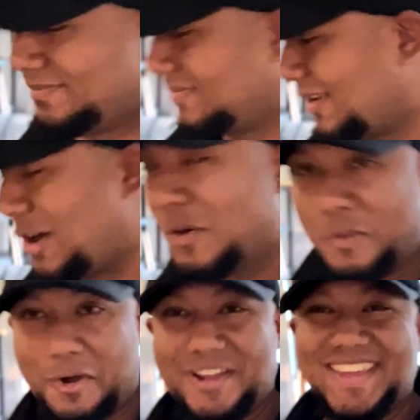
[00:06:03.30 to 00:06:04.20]
hard
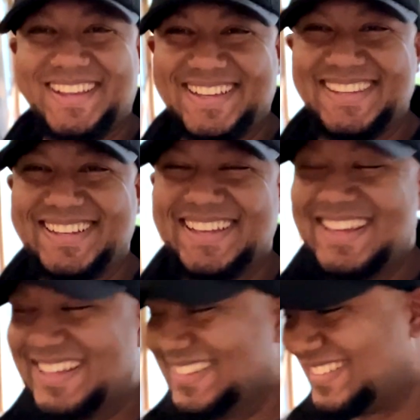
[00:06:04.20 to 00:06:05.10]
work.
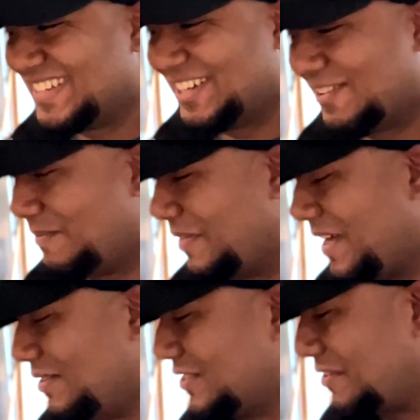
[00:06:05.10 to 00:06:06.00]
So, but
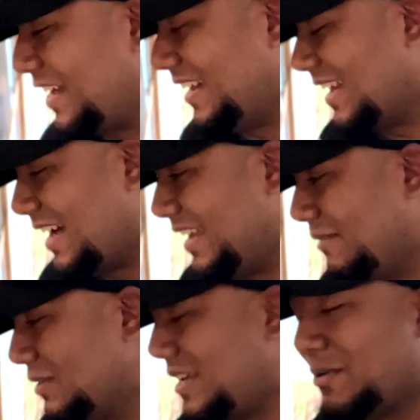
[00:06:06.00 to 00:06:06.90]
that was great. Uh, he
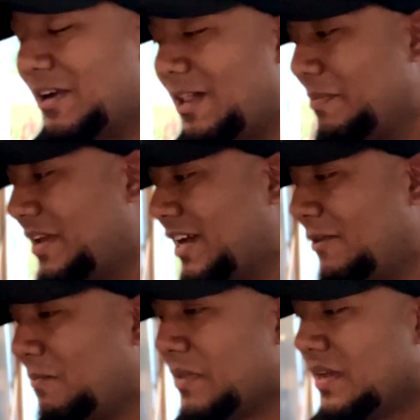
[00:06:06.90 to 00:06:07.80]
was able to help me
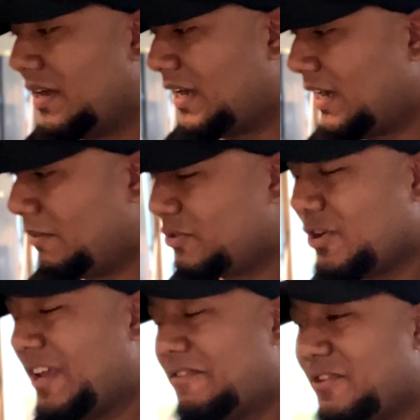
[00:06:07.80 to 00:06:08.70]
out. Uh, so
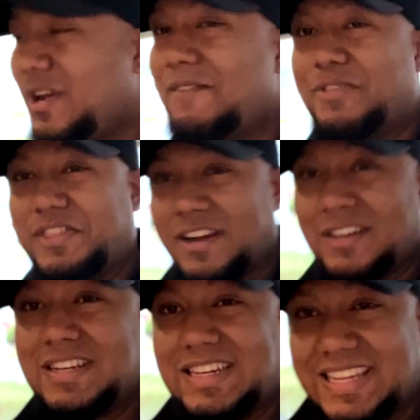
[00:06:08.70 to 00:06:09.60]
if you have
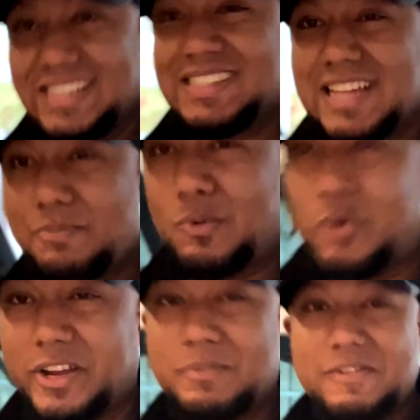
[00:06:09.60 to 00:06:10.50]
done this type of
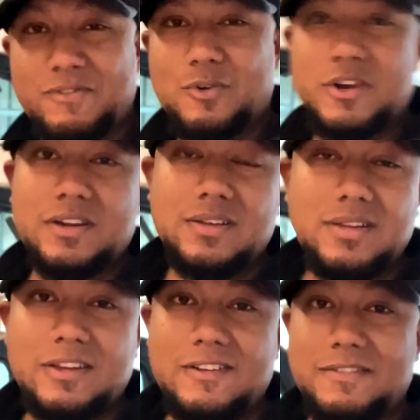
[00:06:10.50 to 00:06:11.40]
work before,
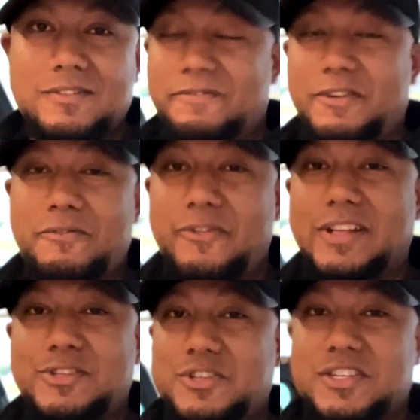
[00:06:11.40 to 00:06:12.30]
feel
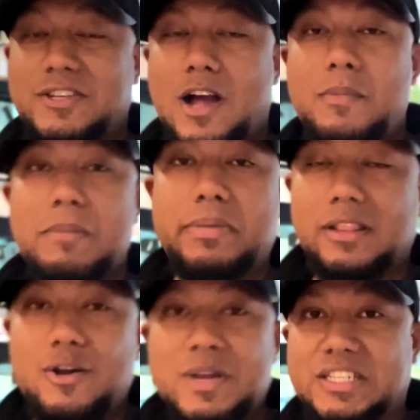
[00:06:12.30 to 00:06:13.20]
free to just comment
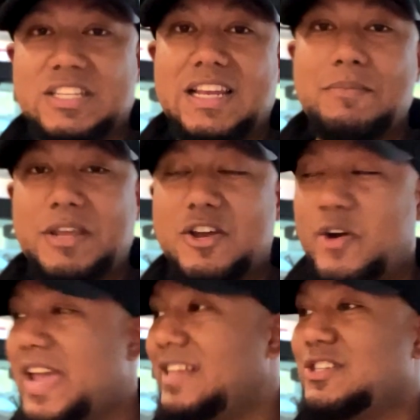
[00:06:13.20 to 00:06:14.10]
below and just let me know,
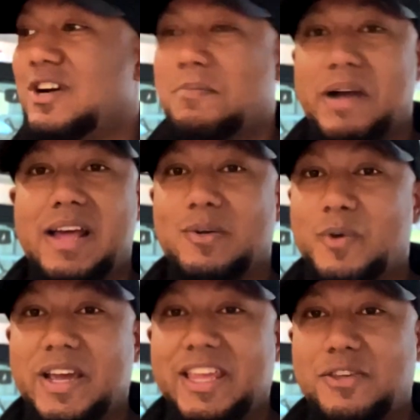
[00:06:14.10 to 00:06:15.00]
hey, Johan, by the
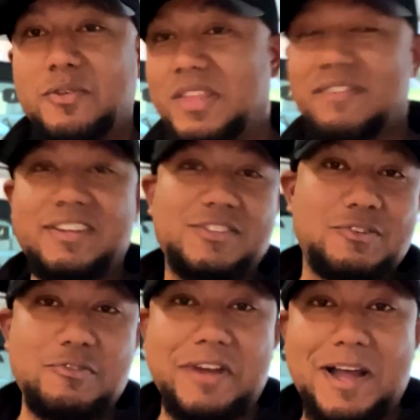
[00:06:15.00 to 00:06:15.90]
way, you definitely
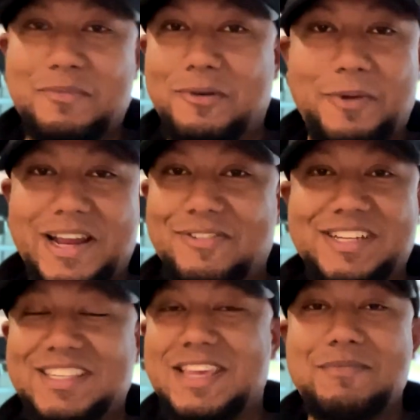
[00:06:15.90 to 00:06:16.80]
screwed up or whatever.
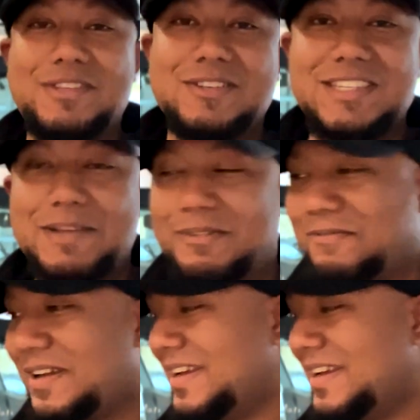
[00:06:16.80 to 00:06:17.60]
Just give me some type of